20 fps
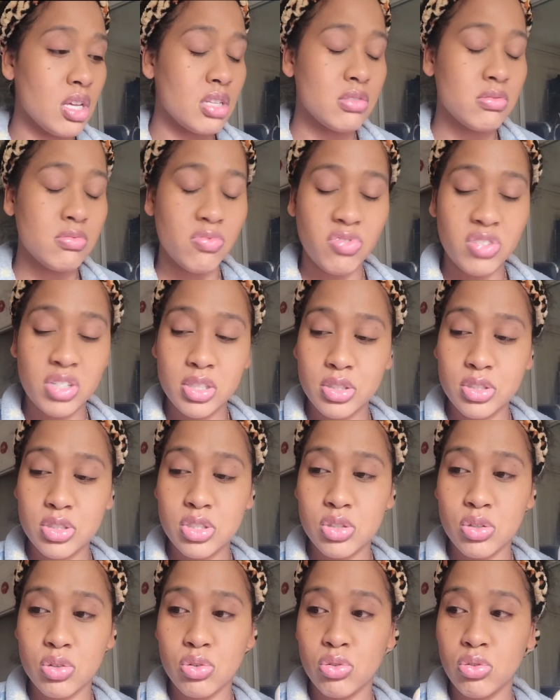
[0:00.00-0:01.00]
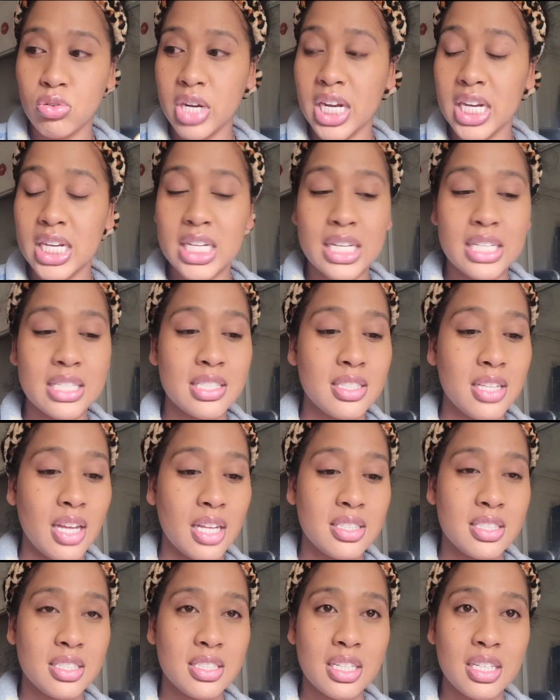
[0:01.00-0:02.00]
It feels great, it's
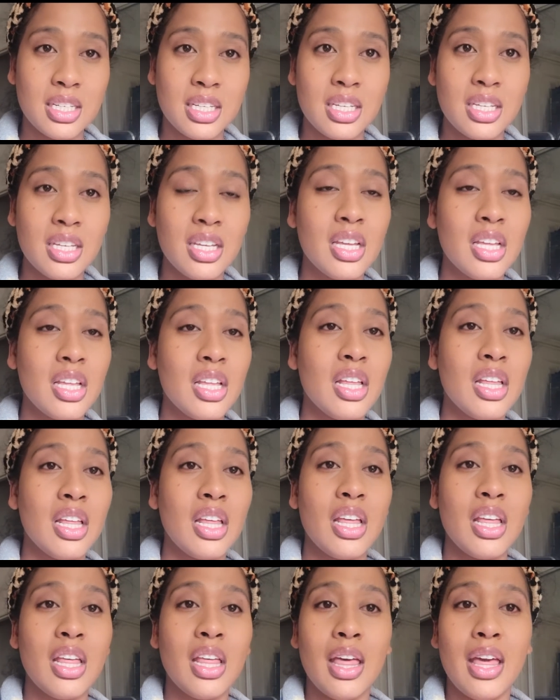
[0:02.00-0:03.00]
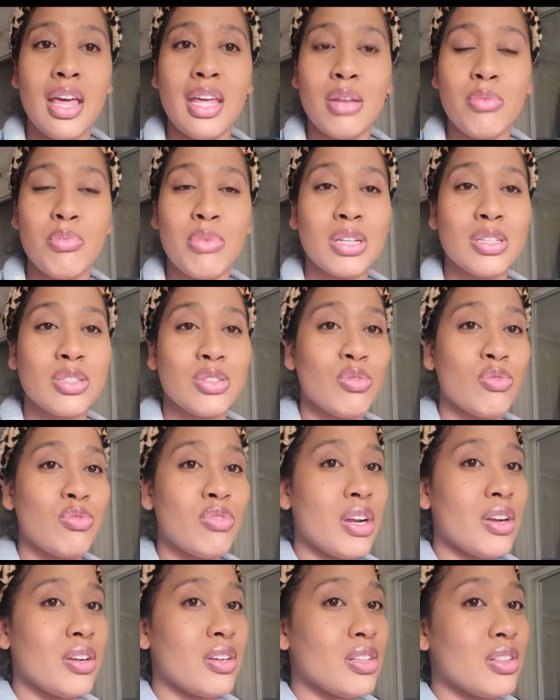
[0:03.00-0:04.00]
not sticky, and it makes you
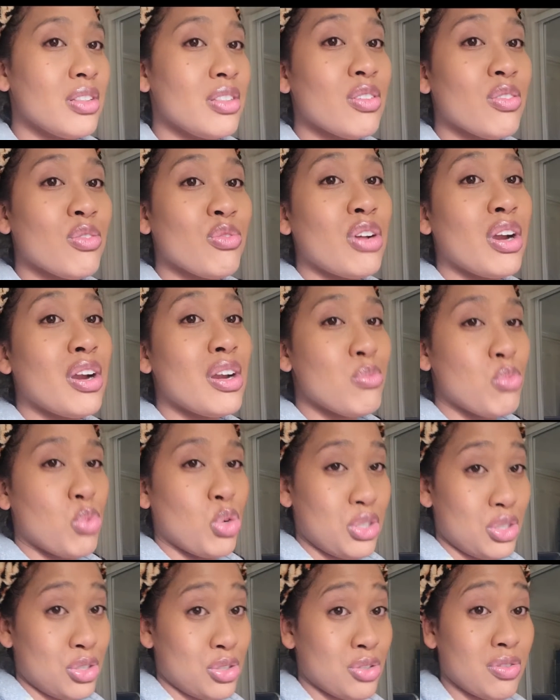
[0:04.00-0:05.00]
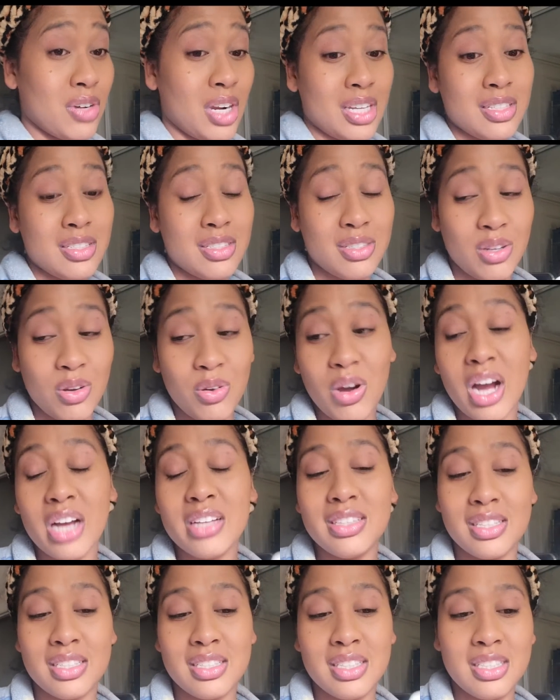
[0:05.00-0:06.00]
look very moisturized. So
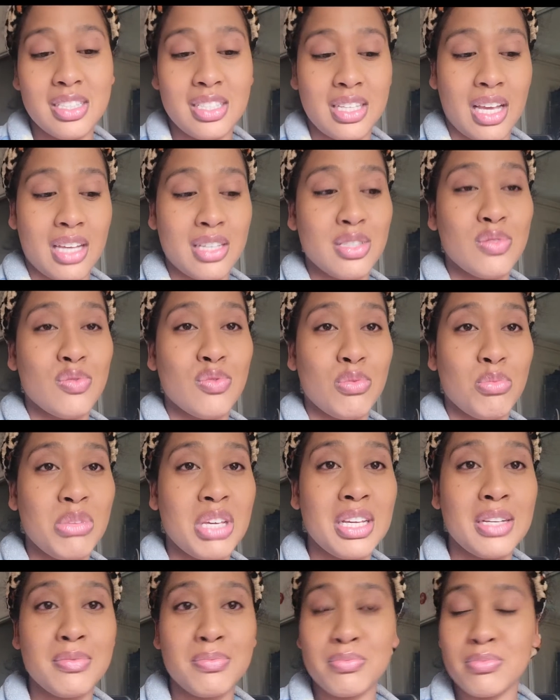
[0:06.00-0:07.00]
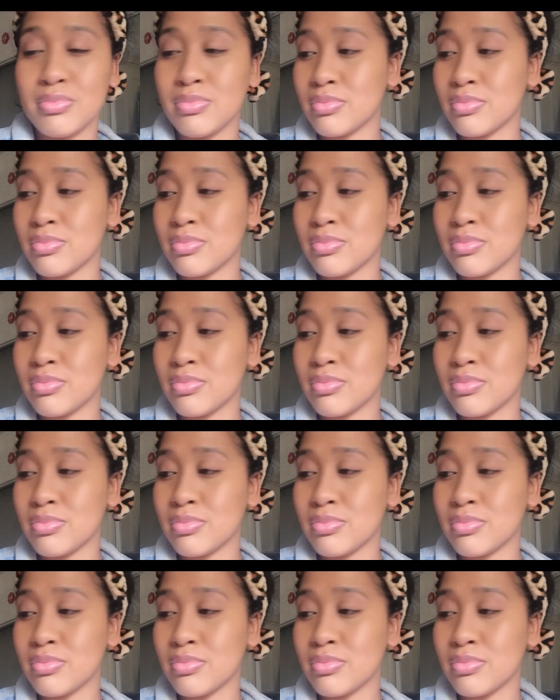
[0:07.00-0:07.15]
this is a yes for me.